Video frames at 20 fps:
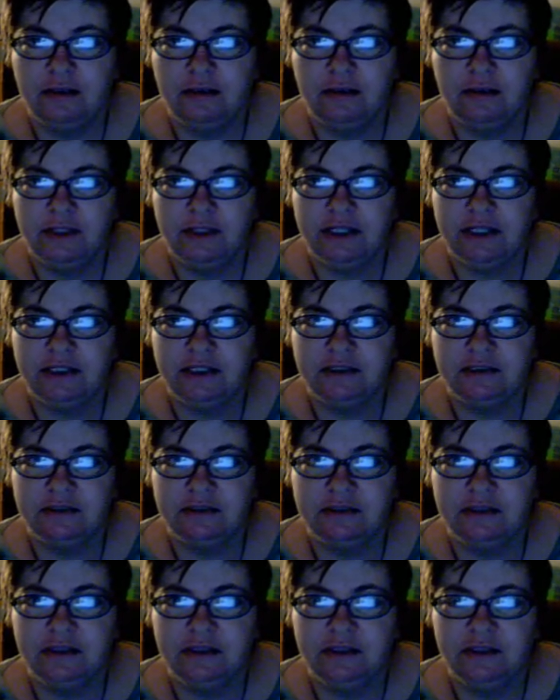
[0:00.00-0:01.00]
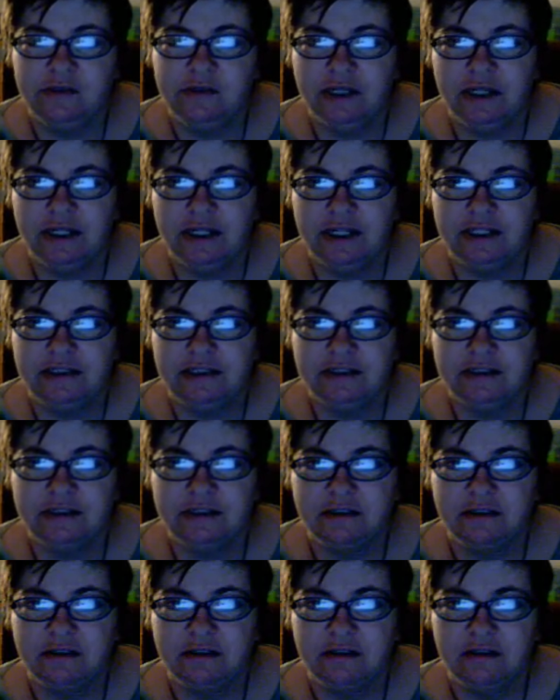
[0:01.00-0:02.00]
because you guys
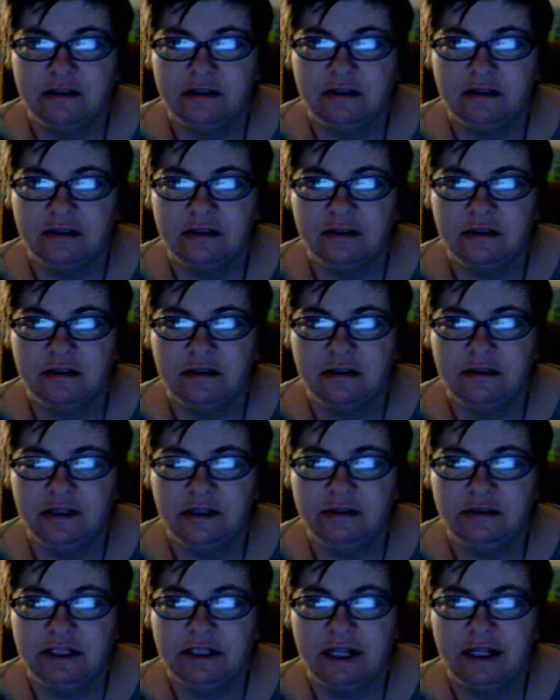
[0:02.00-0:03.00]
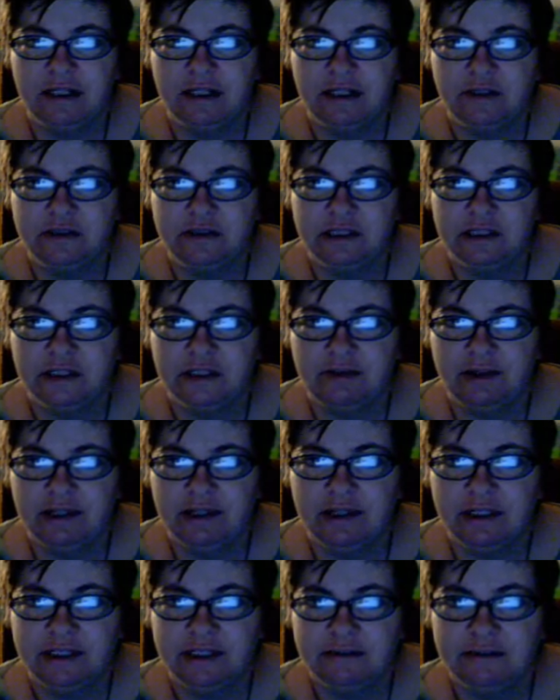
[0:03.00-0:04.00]
don't diagnose it
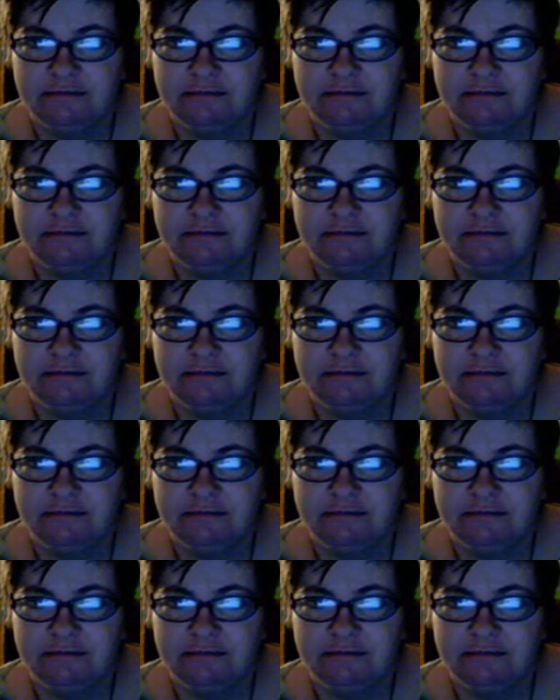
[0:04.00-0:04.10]
correctly,